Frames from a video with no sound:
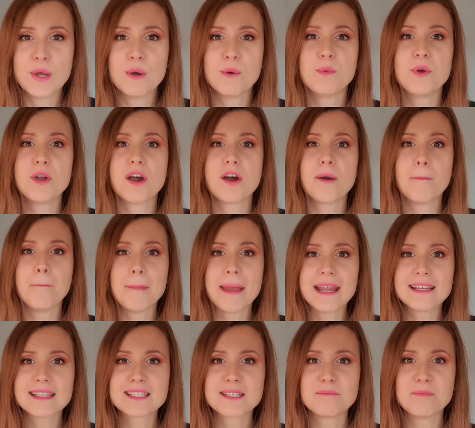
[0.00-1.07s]
We are
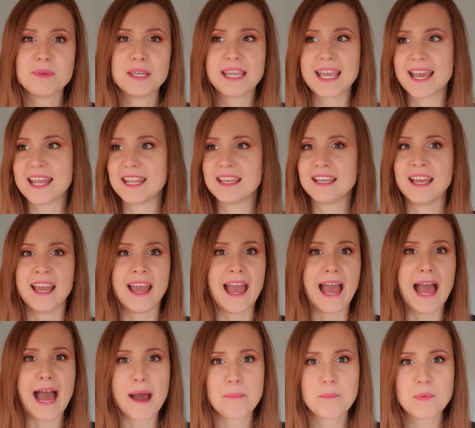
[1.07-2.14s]
meant to be getting
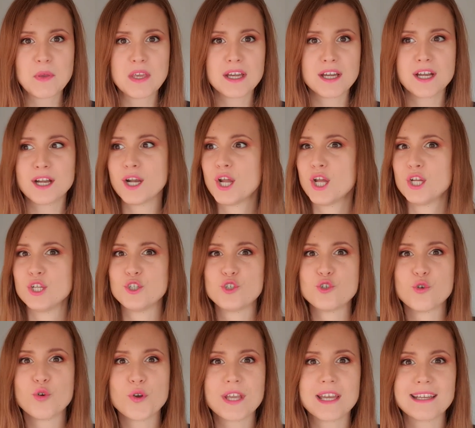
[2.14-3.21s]
happier,
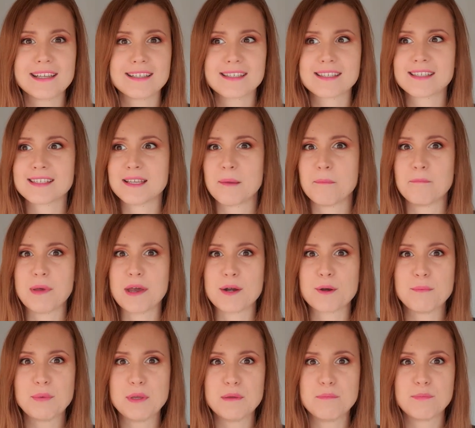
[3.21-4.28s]
joyous, better
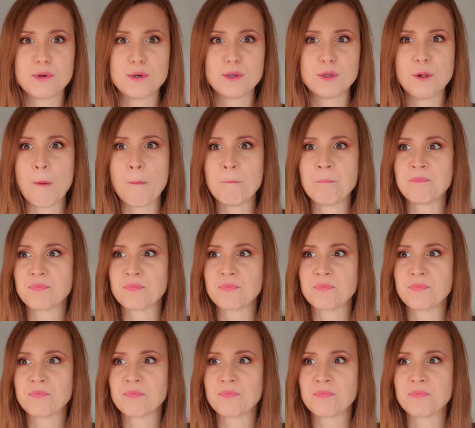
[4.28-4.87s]
people.